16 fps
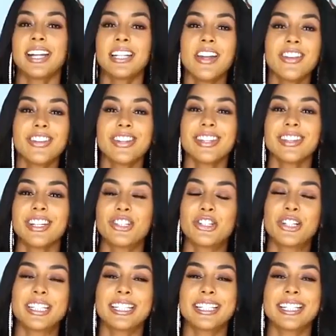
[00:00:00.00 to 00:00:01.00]
Another thing that
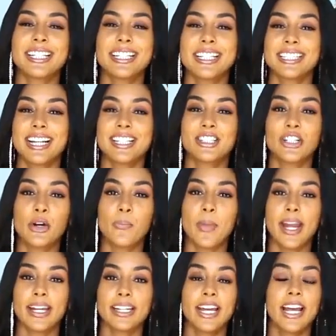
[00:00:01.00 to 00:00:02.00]
you're gonna need is a
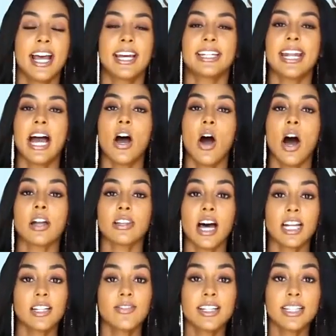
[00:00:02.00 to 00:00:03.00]
domain. Now, a
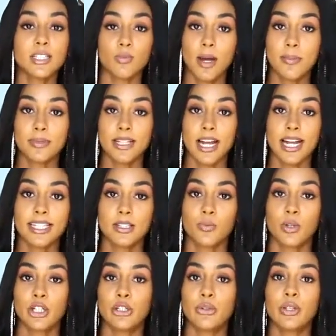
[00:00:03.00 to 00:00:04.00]
lot of these
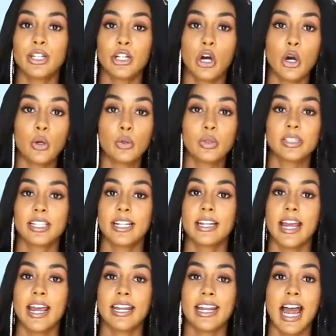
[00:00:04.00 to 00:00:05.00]
websites where you can host
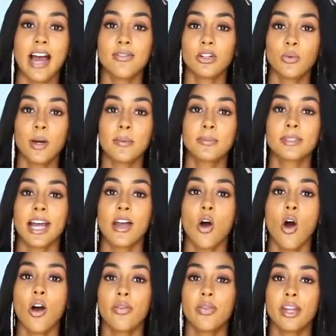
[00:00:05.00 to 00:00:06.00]
and have your
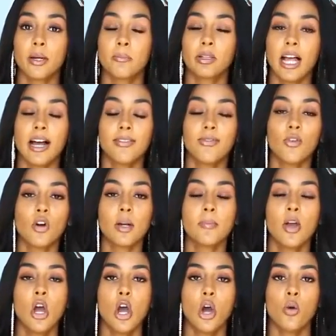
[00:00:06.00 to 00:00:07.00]
website on their
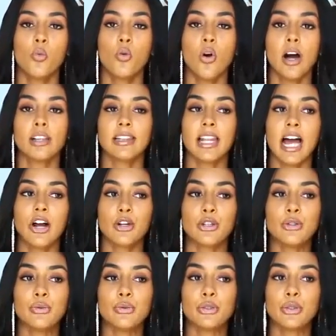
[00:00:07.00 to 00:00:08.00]
platform will
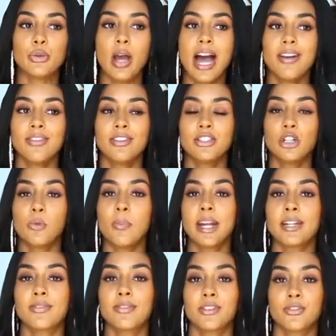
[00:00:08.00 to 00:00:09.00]
allow you to have a
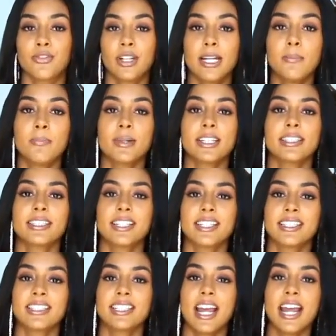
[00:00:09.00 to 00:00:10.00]
domain for free, but it's
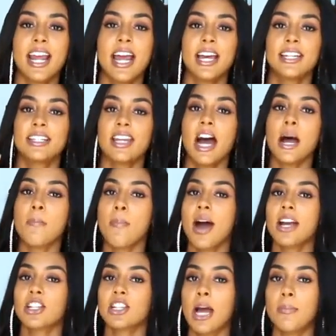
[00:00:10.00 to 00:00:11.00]
gonna say
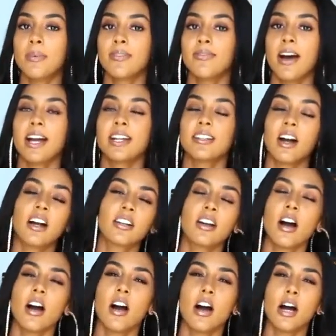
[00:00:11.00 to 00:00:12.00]

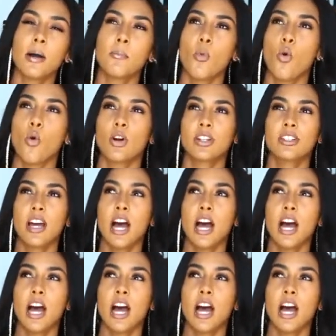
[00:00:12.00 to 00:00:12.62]
.myshopify.com or